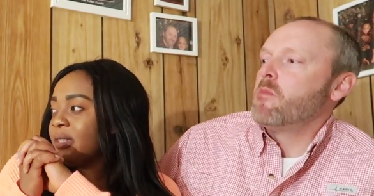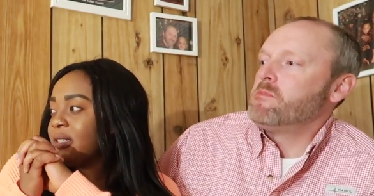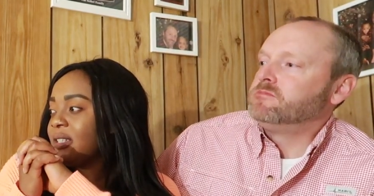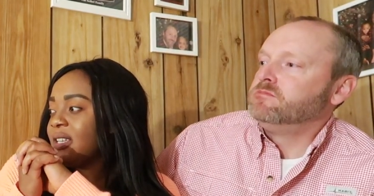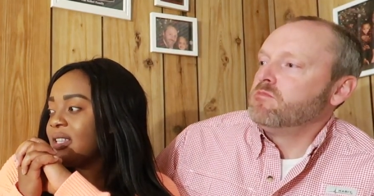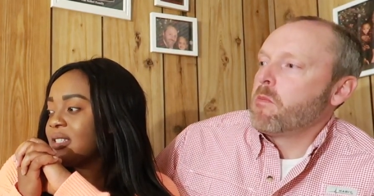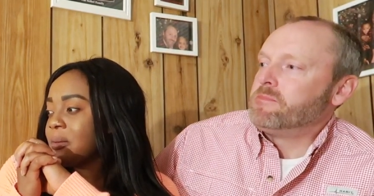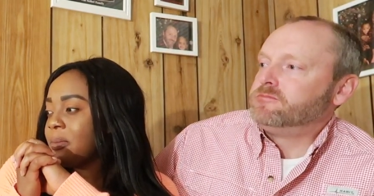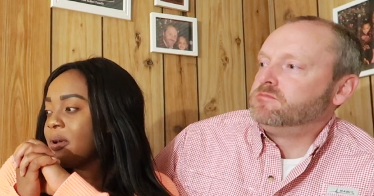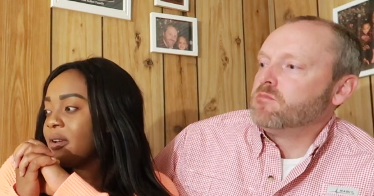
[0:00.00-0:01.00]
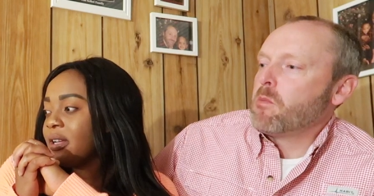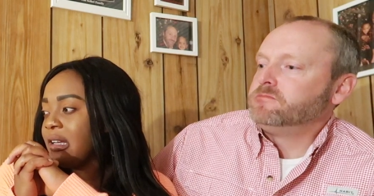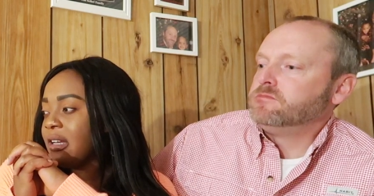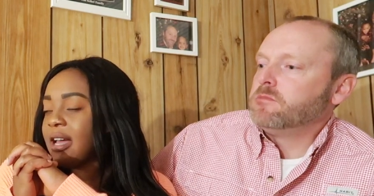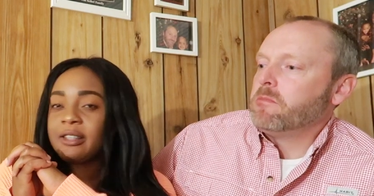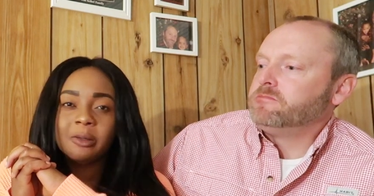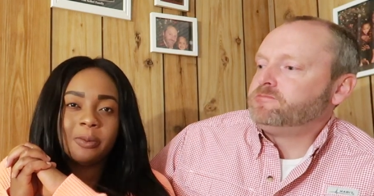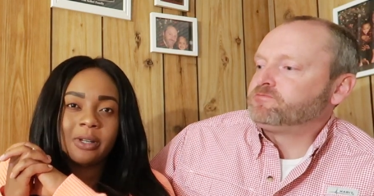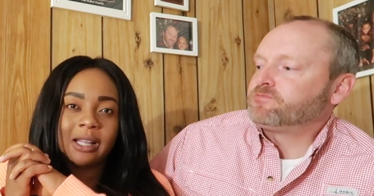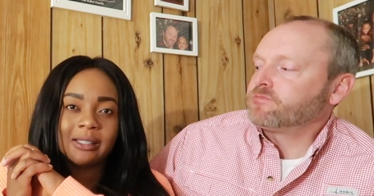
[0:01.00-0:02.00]
Speaker 1: So yeah, that's about it. Uh, I had to
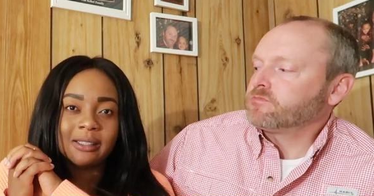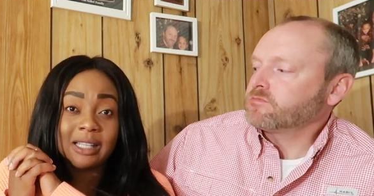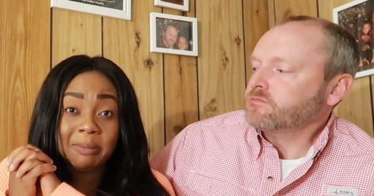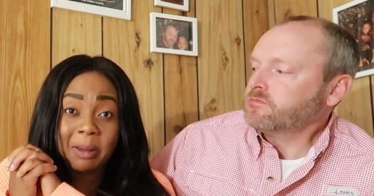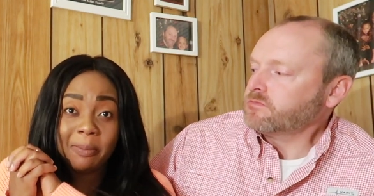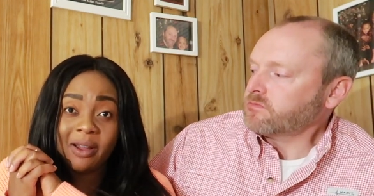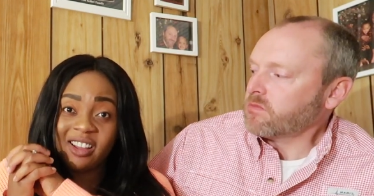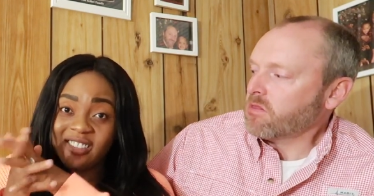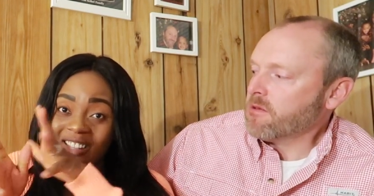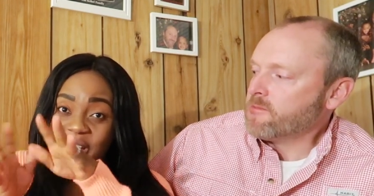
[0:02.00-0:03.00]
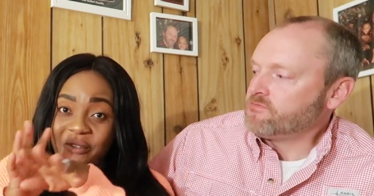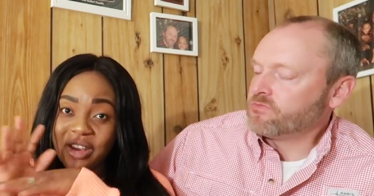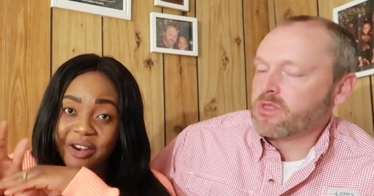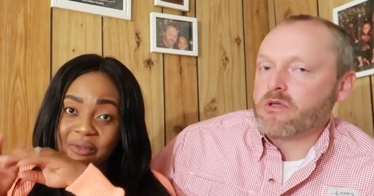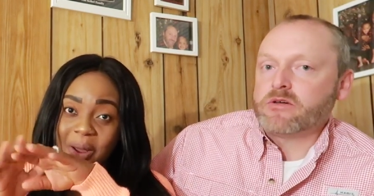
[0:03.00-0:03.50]
put Callistus at my back, the African